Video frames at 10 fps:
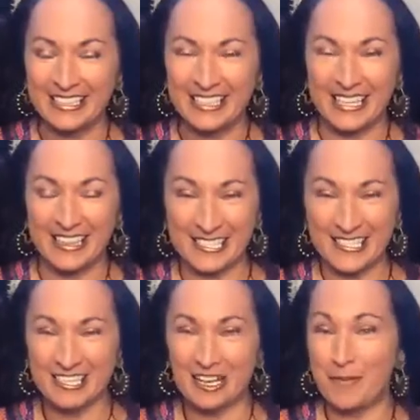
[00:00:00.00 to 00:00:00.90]
This
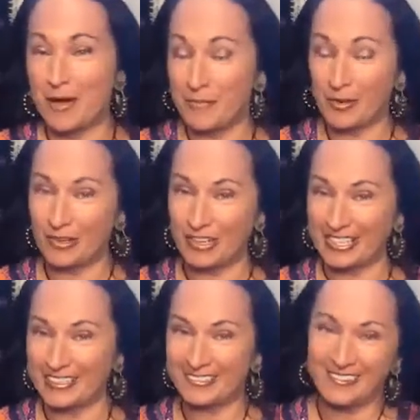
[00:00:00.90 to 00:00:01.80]
time a
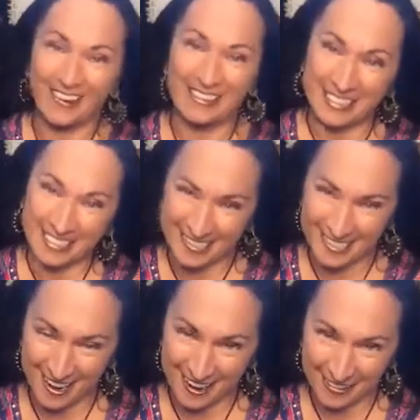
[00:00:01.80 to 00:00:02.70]
boy, not in its
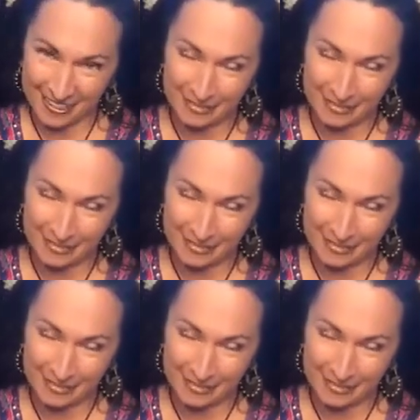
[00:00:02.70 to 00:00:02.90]
sack.